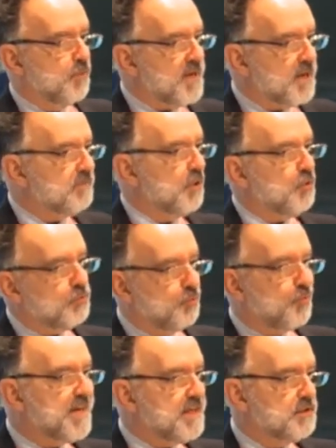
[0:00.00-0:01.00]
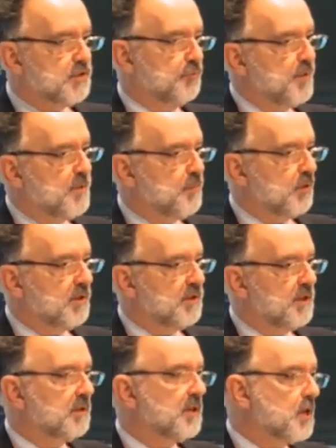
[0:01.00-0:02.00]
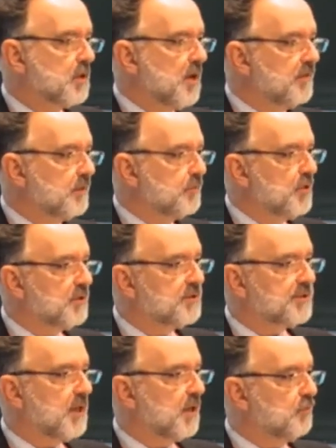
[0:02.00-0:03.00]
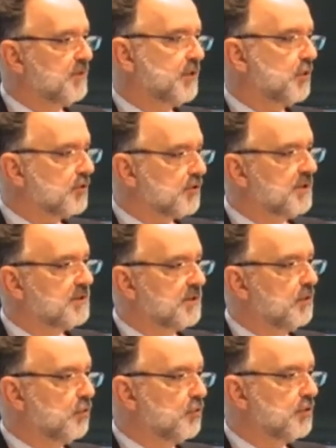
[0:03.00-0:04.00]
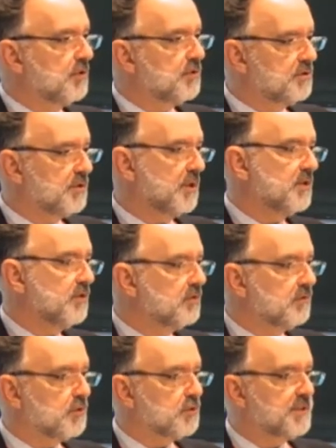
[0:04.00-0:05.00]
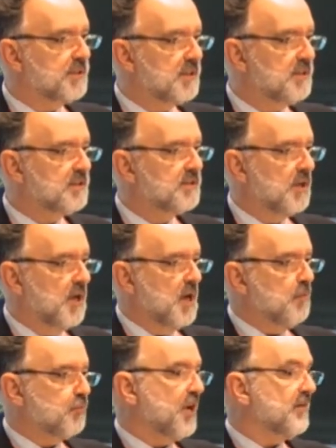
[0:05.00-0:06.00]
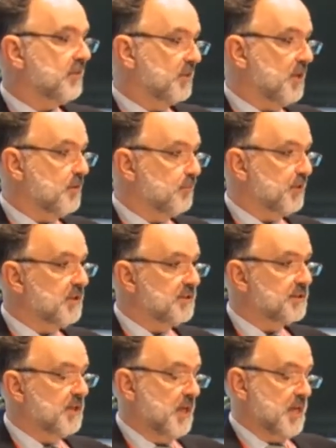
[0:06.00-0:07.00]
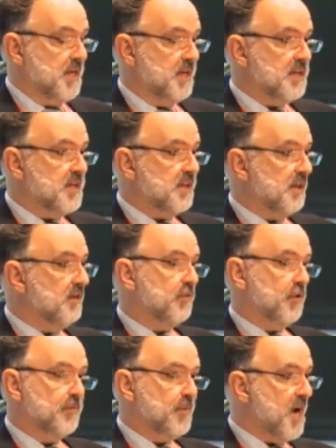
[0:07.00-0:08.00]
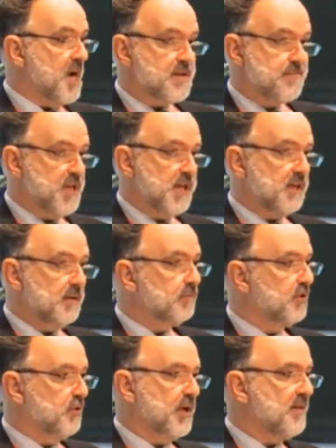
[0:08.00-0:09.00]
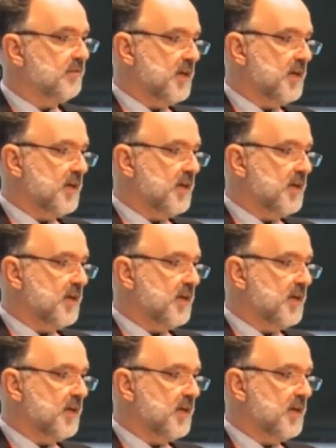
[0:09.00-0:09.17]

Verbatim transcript: We have a whole range of people in there. There are governments, there are research institutions, universities, private companies, anything from IBM to